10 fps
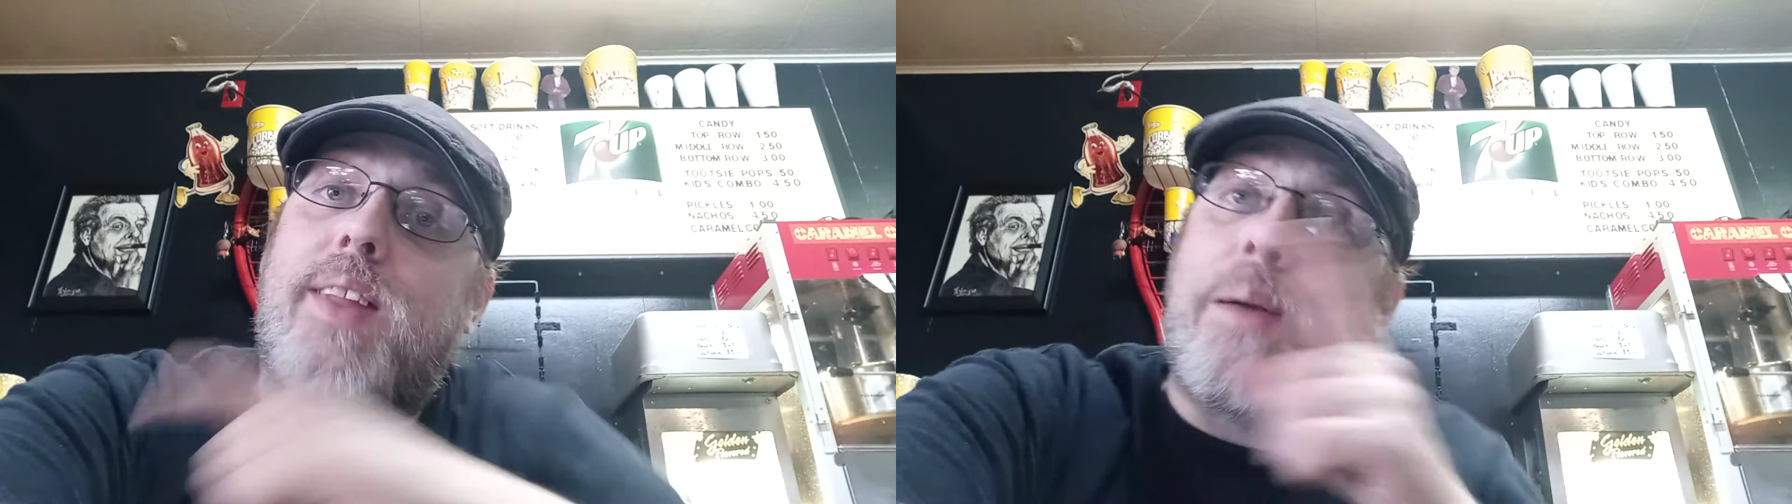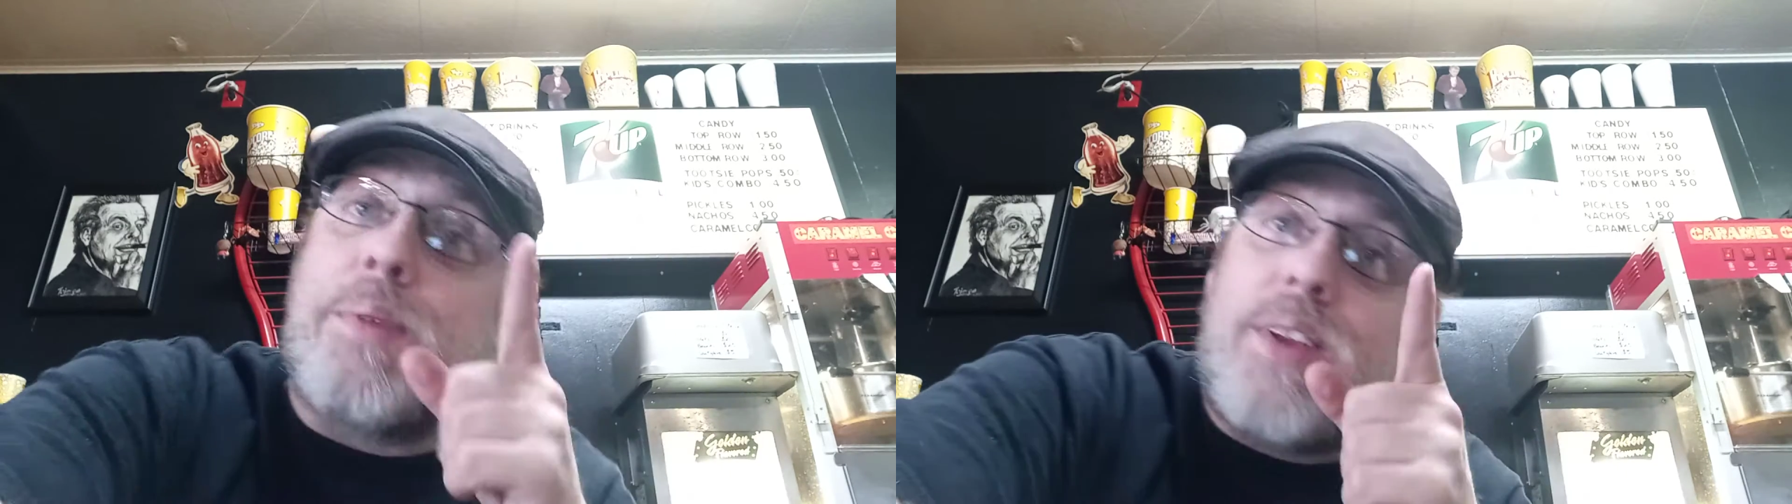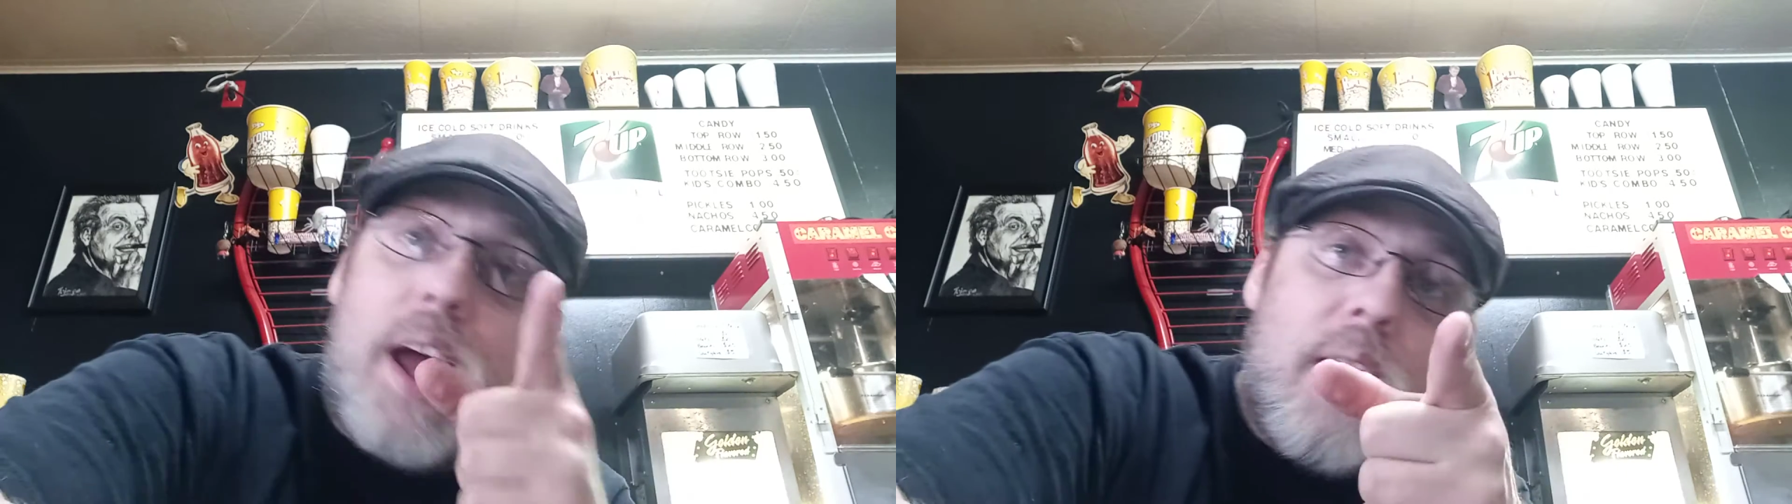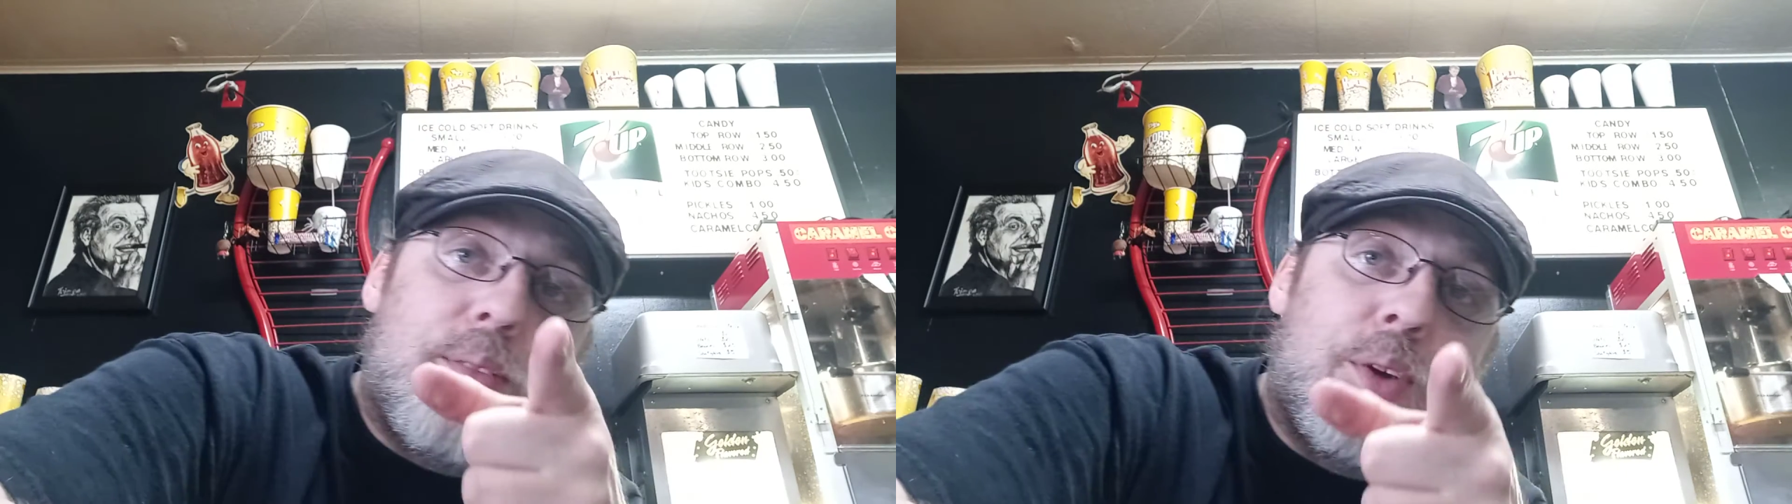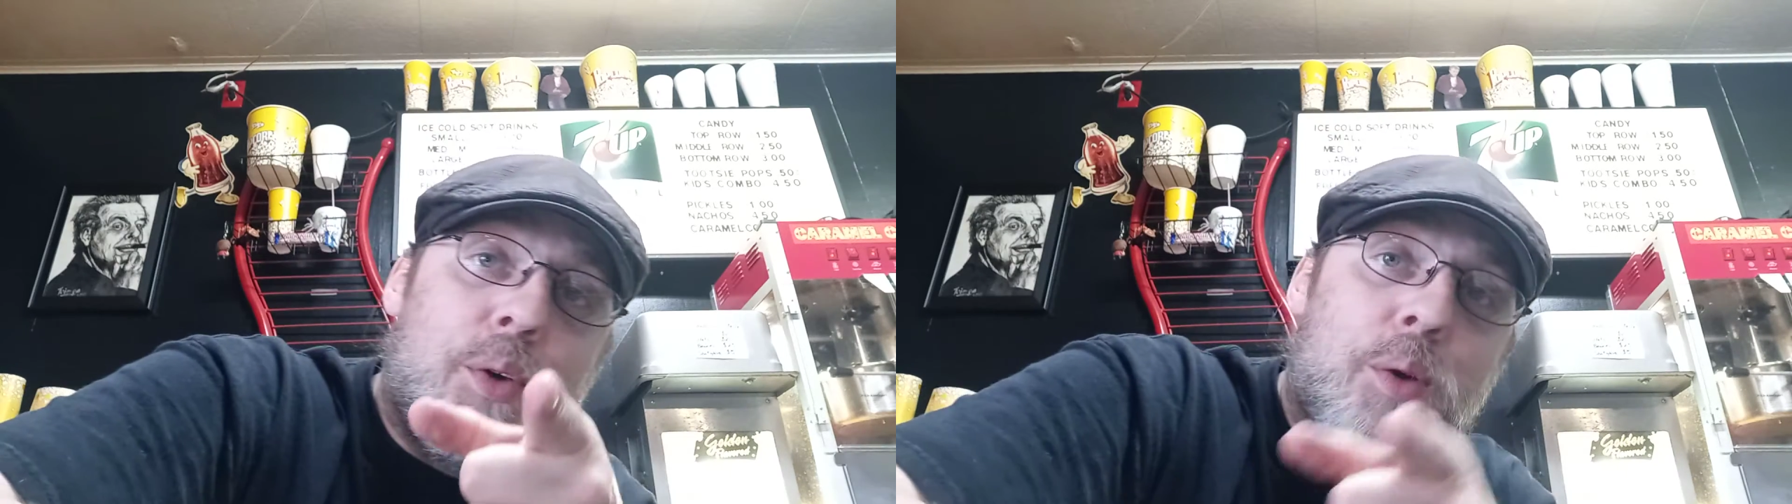That means I
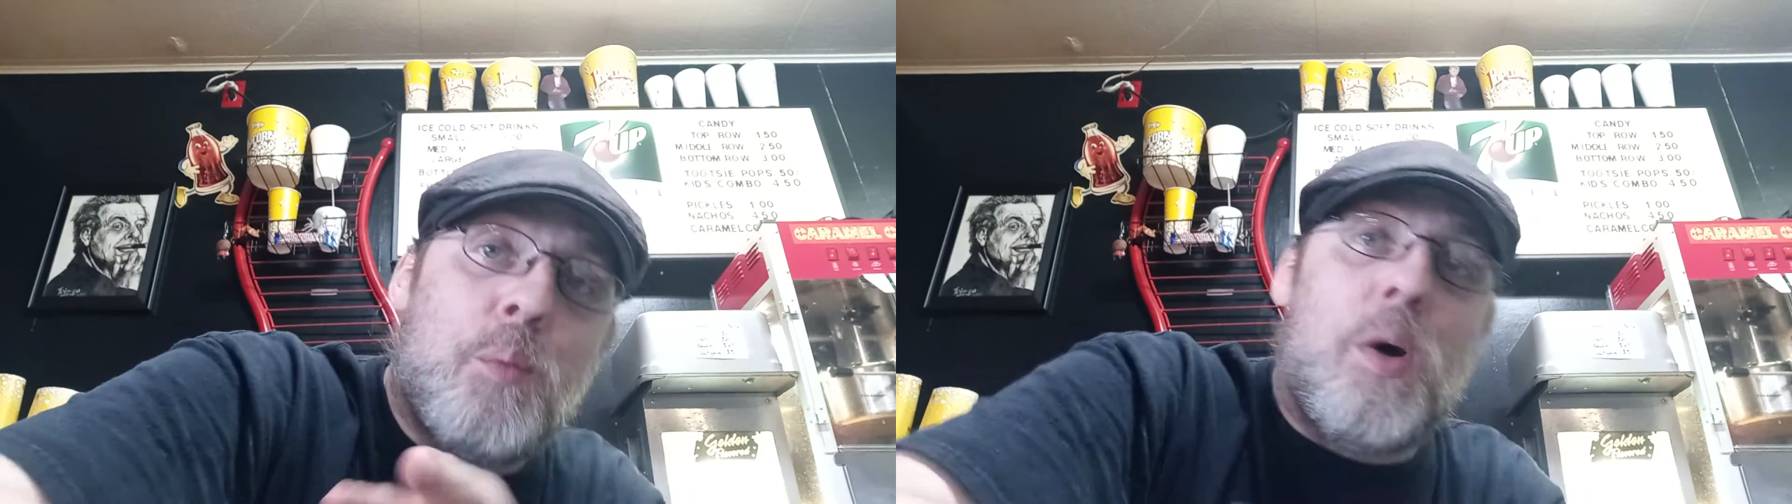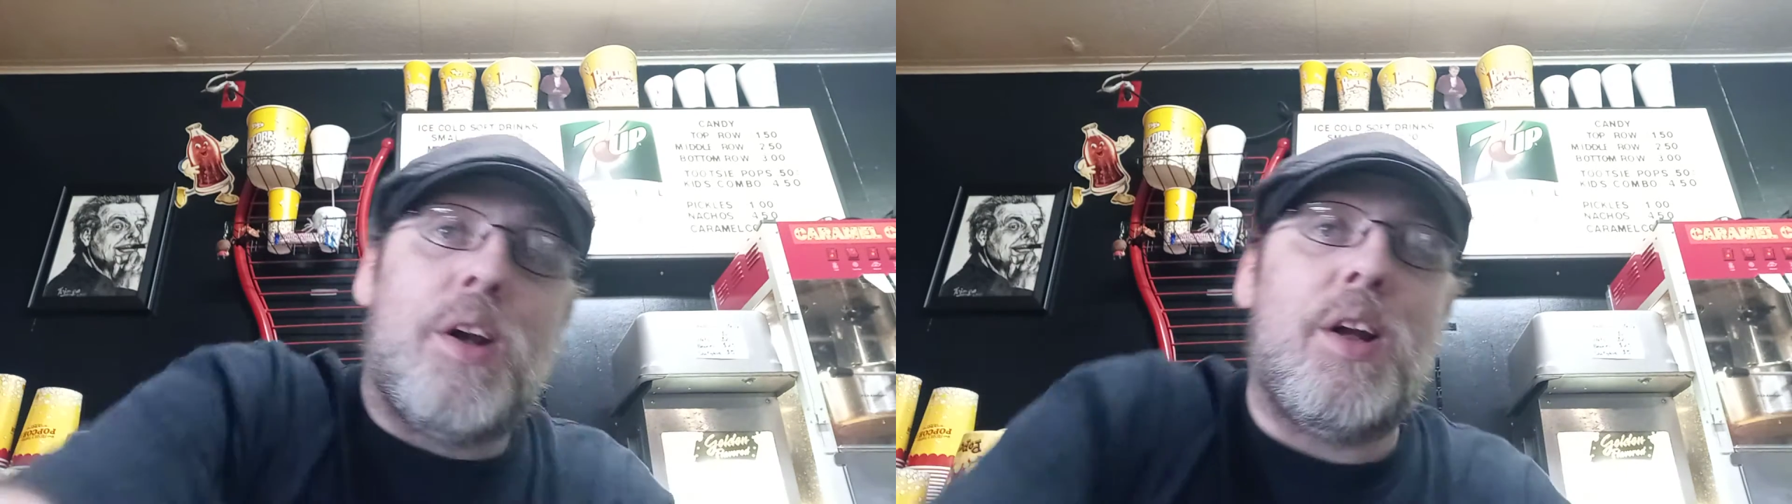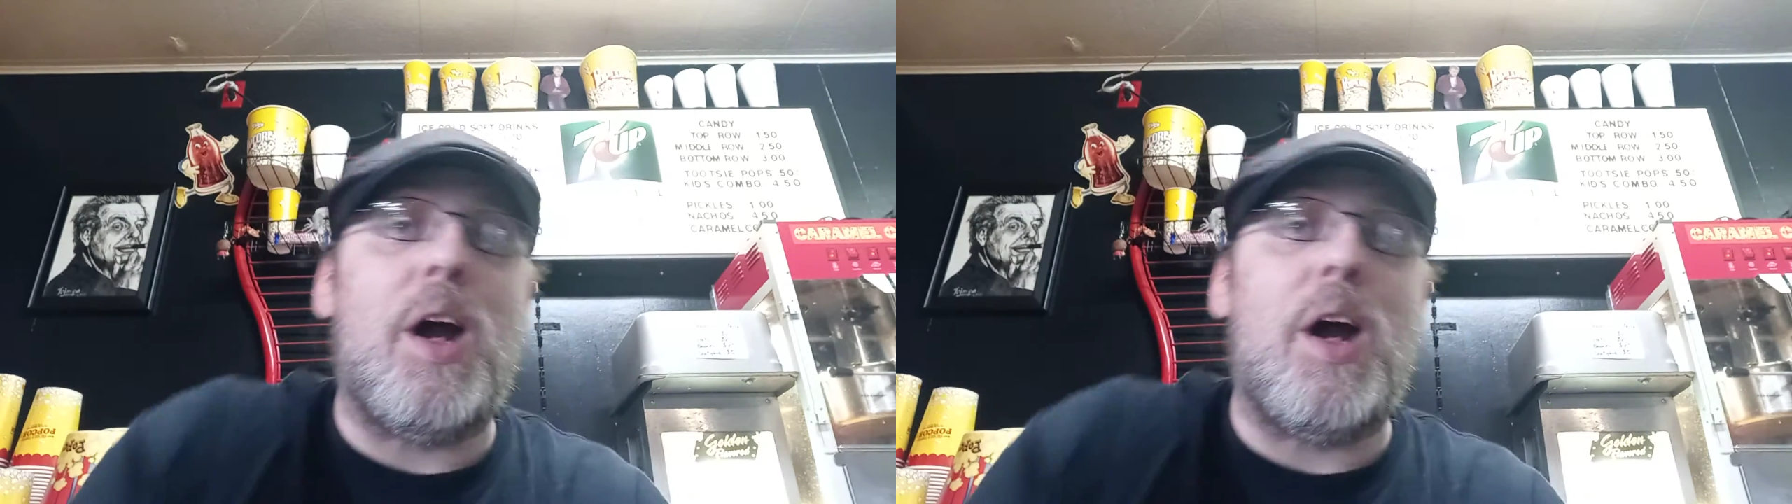have to do it in one